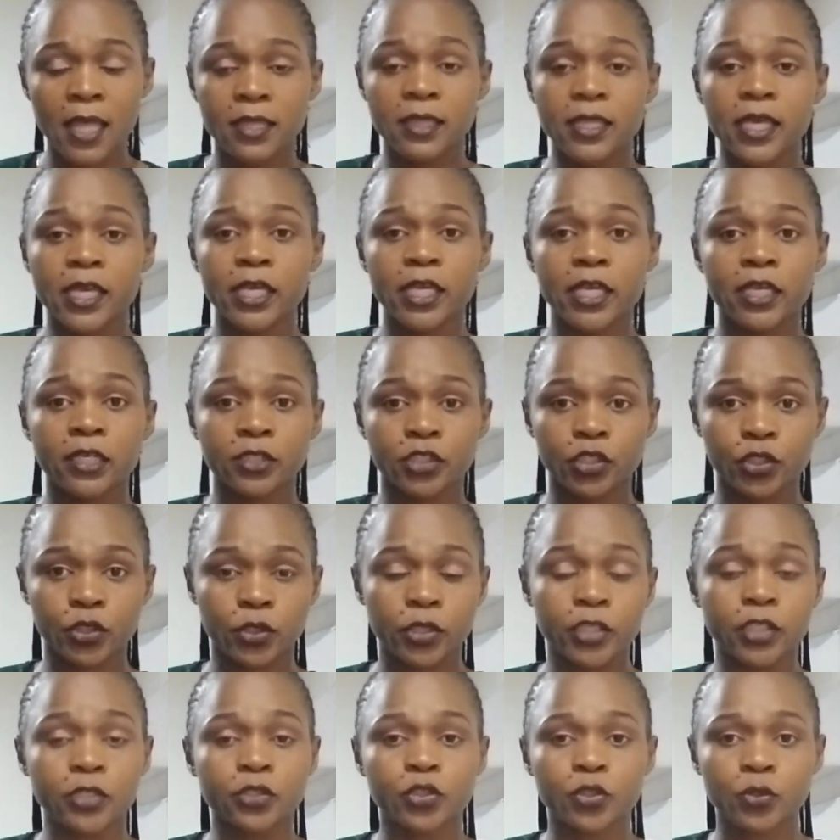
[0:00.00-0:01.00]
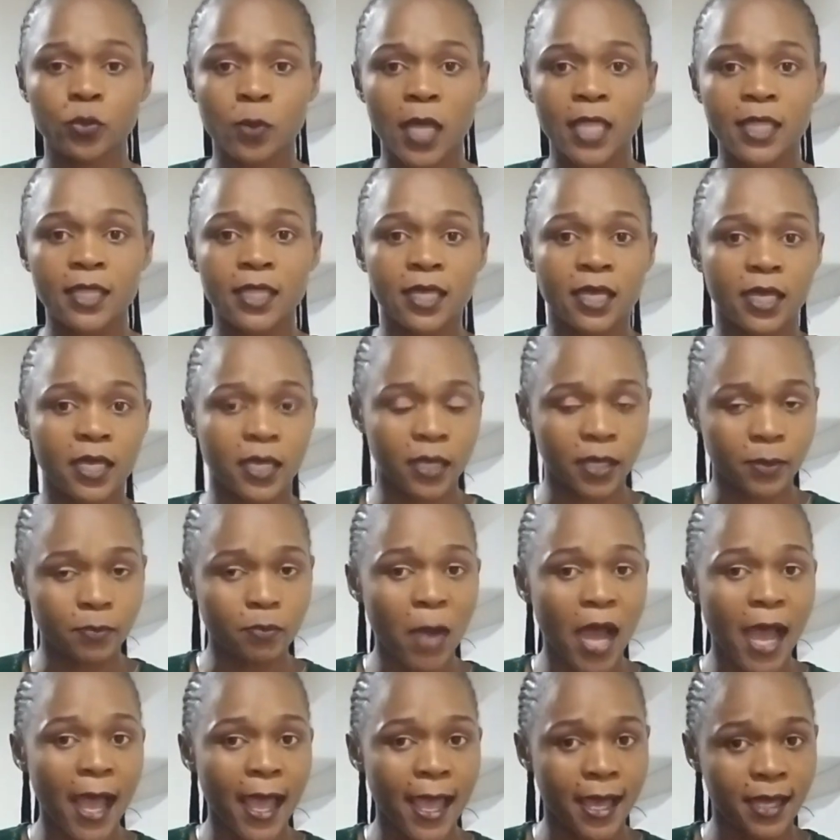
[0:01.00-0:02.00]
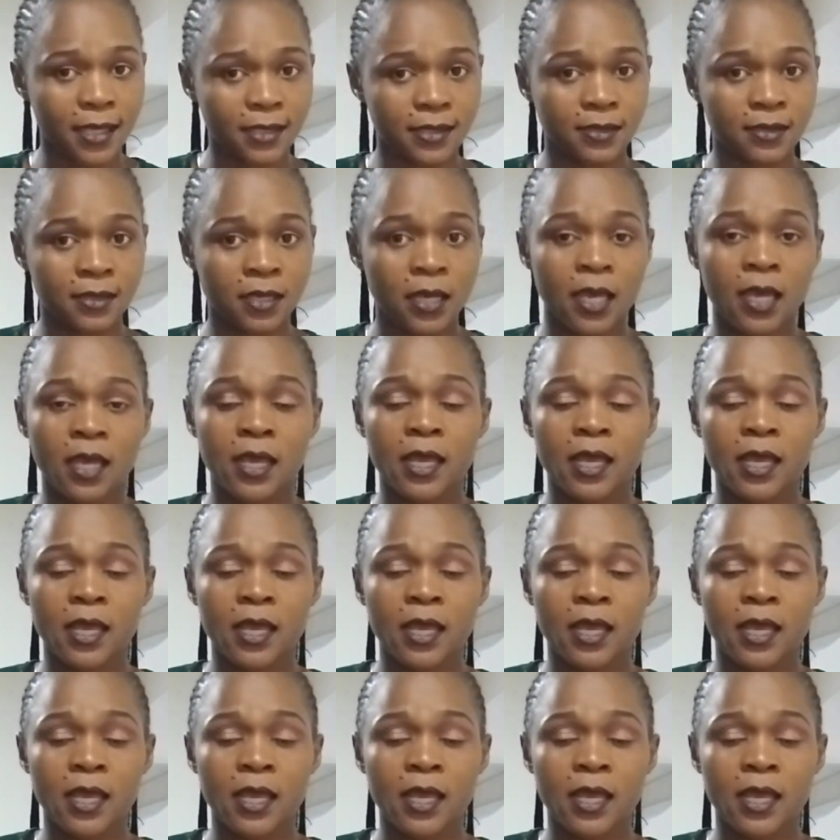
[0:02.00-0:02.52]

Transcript: They insure the buyers.